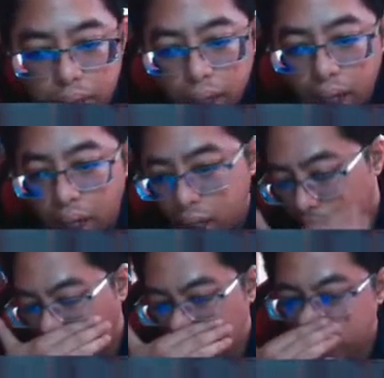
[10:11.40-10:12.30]

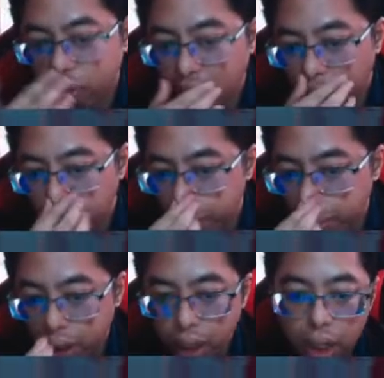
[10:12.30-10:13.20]
and gametophyte
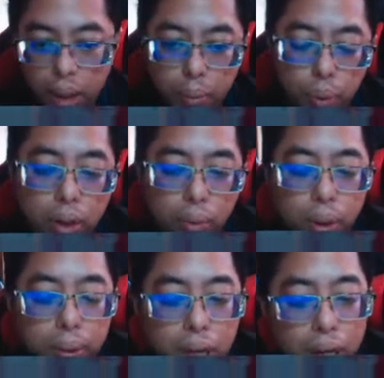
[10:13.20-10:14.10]
will
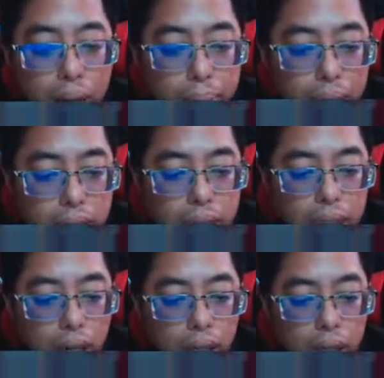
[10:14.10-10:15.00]
become gametes
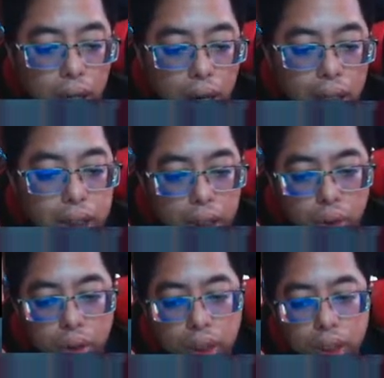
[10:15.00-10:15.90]
and
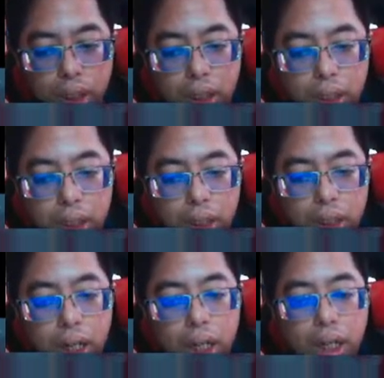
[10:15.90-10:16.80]
zygote.
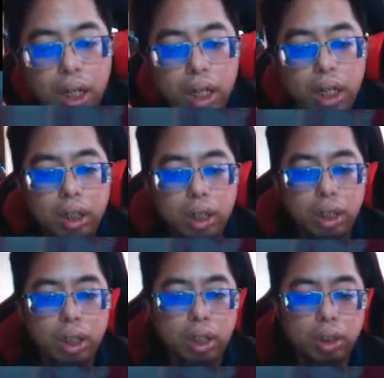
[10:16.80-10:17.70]
Okay.
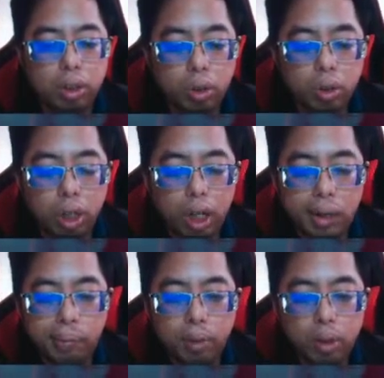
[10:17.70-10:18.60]
So
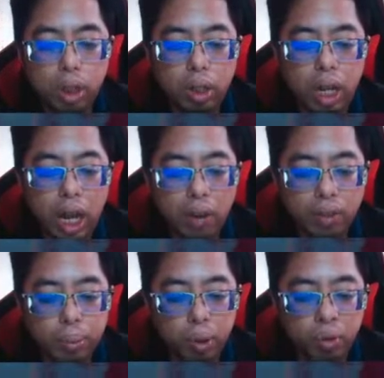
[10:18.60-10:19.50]
usually you have
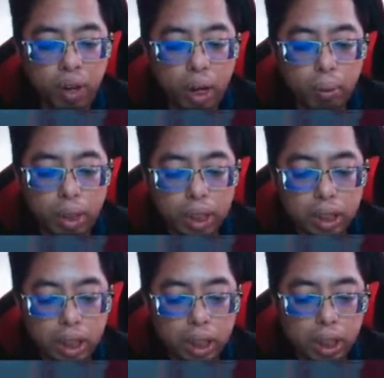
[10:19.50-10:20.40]
sporophyte, which is
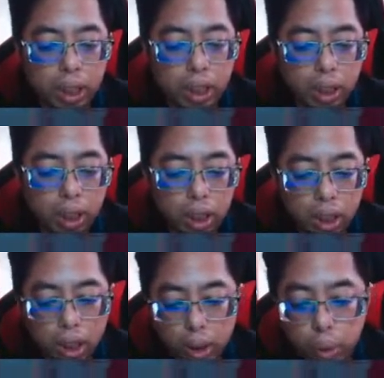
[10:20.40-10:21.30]
the
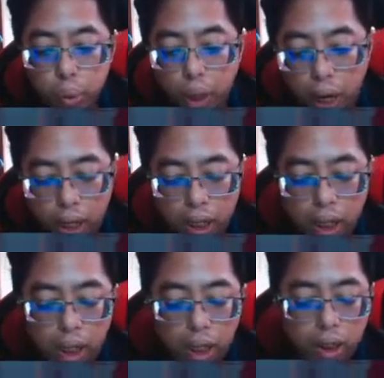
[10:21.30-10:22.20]

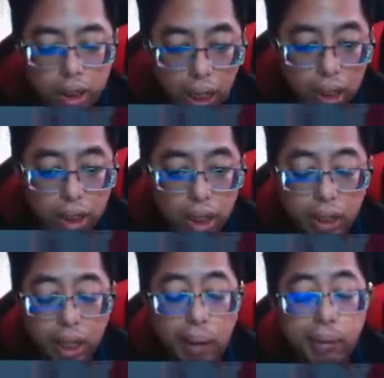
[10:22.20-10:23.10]
2N stage,
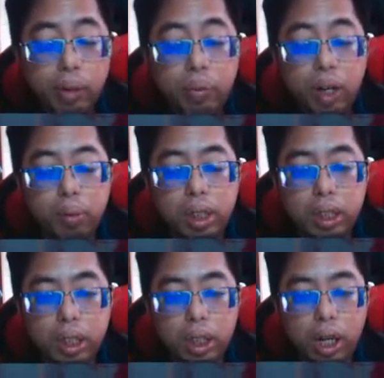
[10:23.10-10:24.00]
and then gametophyte, which
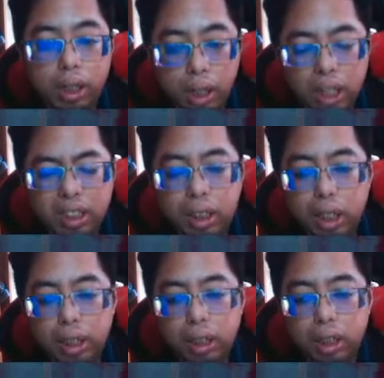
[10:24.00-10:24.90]
is the N
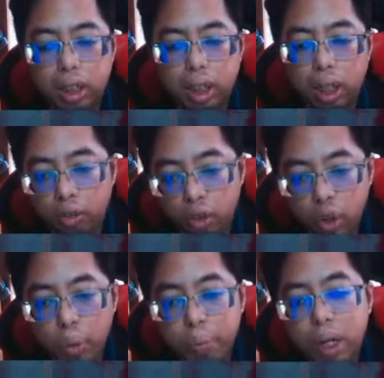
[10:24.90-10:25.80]
stage. For
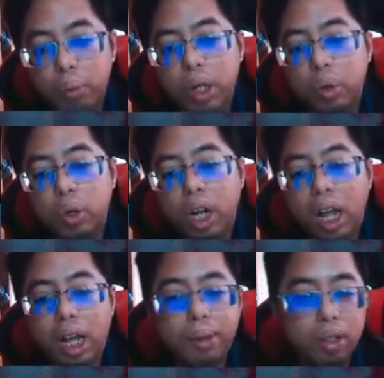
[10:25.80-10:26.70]
human, we don't
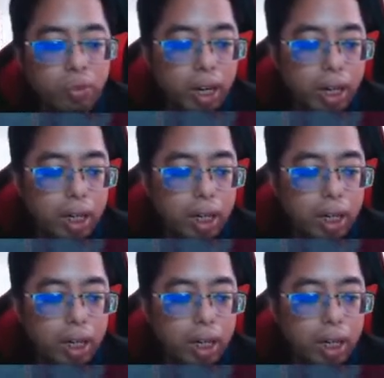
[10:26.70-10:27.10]
have gametophyte.